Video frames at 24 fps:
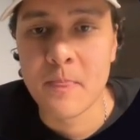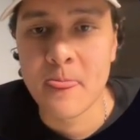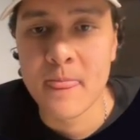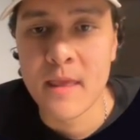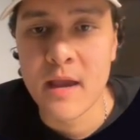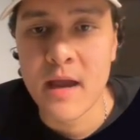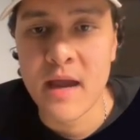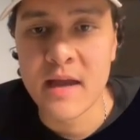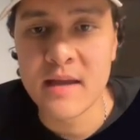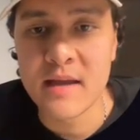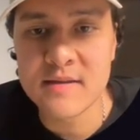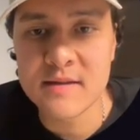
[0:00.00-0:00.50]

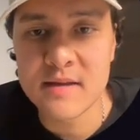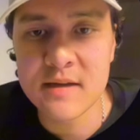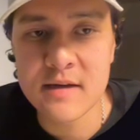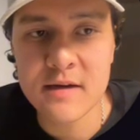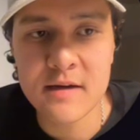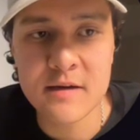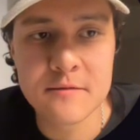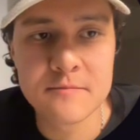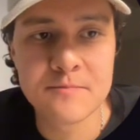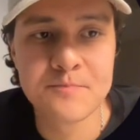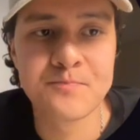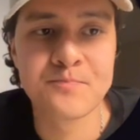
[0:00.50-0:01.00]

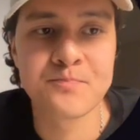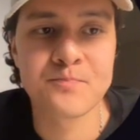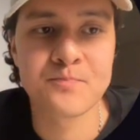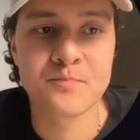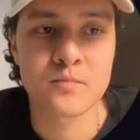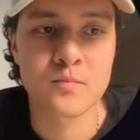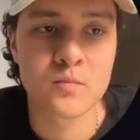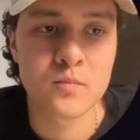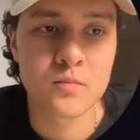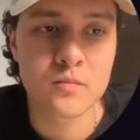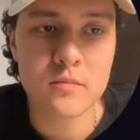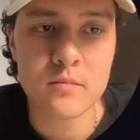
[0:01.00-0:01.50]
haystack,
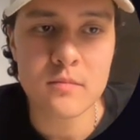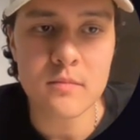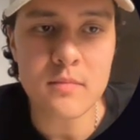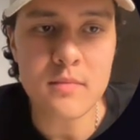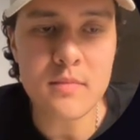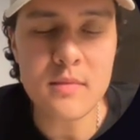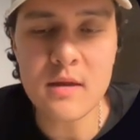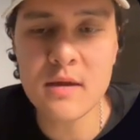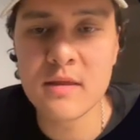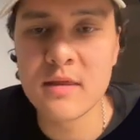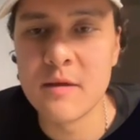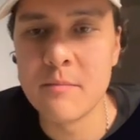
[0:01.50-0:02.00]

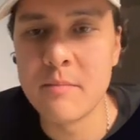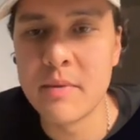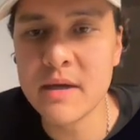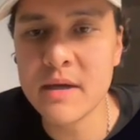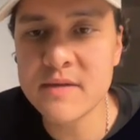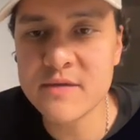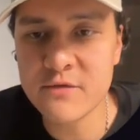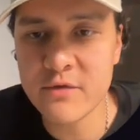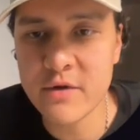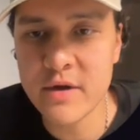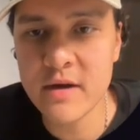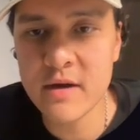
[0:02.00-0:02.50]
the big
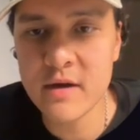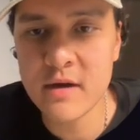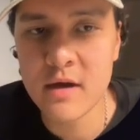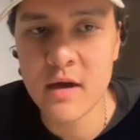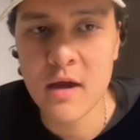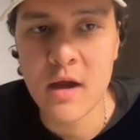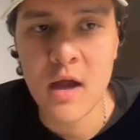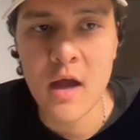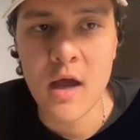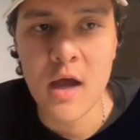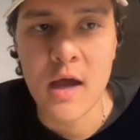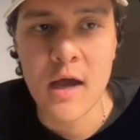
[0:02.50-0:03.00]
string,
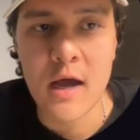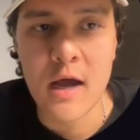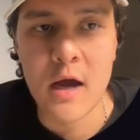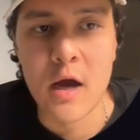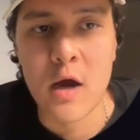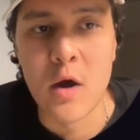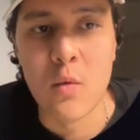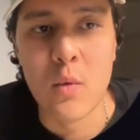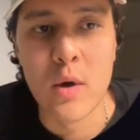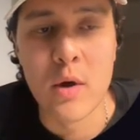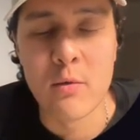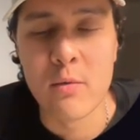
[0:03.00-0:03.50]

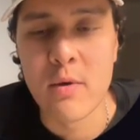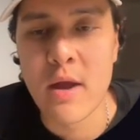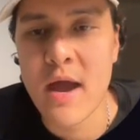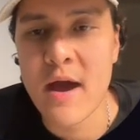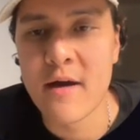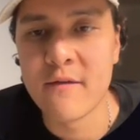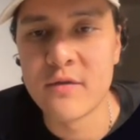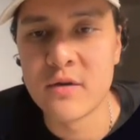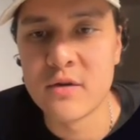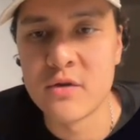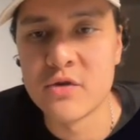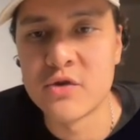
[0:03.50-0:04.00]
where we
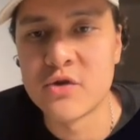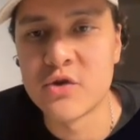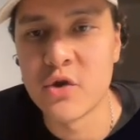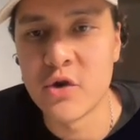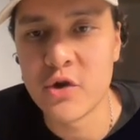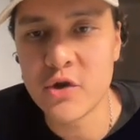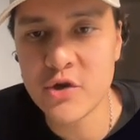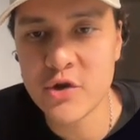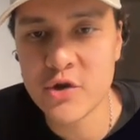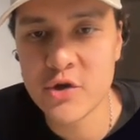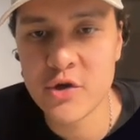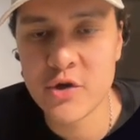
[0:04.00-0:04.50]
have to
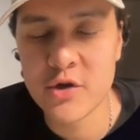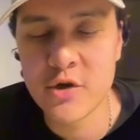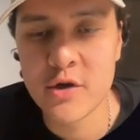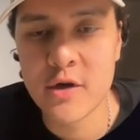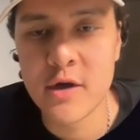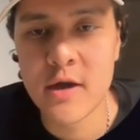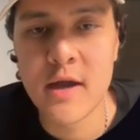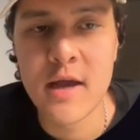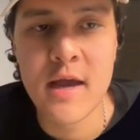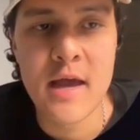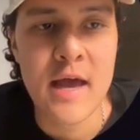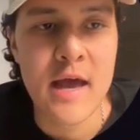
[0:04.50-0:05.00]
search,
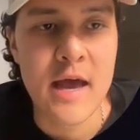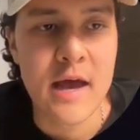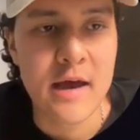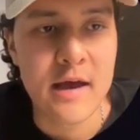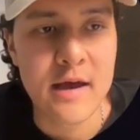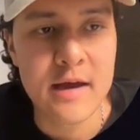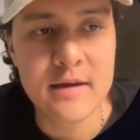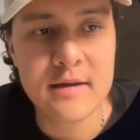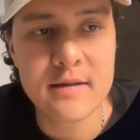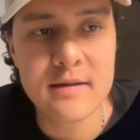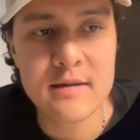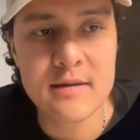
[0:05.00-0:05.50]

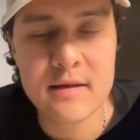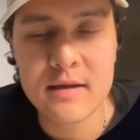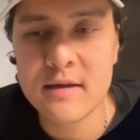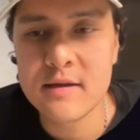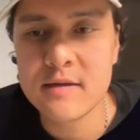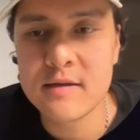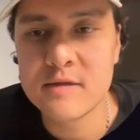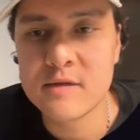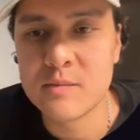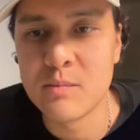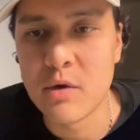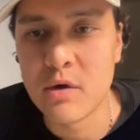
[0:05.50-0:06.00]
and the
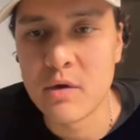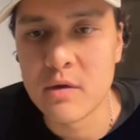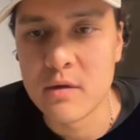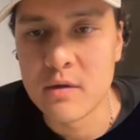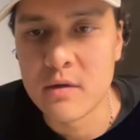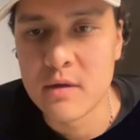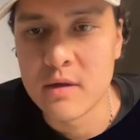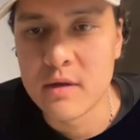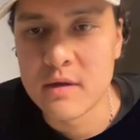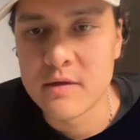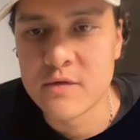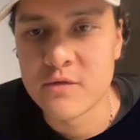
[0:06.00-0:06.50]
small
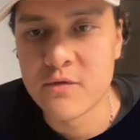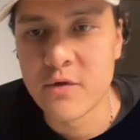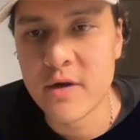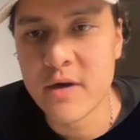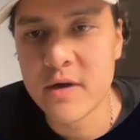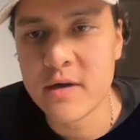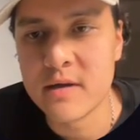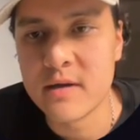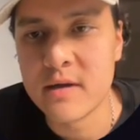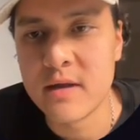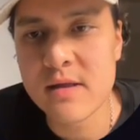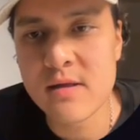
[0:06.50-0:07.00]
string
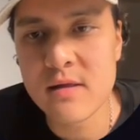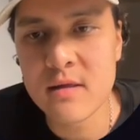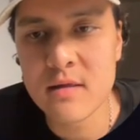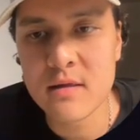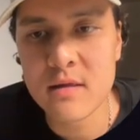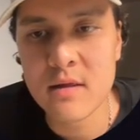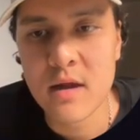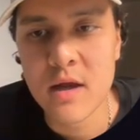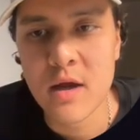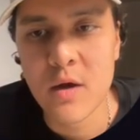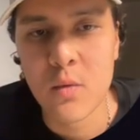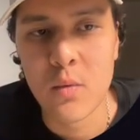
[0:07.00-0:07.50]
needle
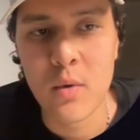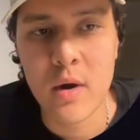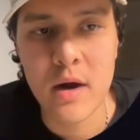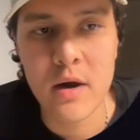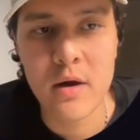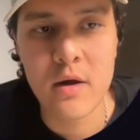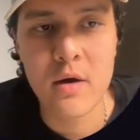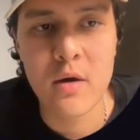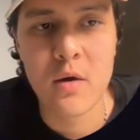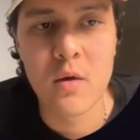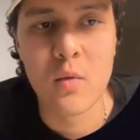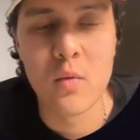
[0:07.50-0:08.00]

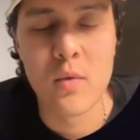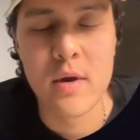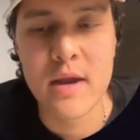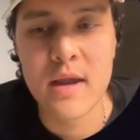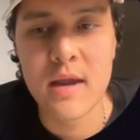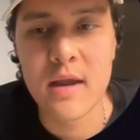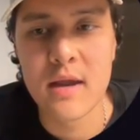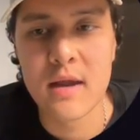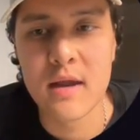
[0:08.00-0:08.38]
where we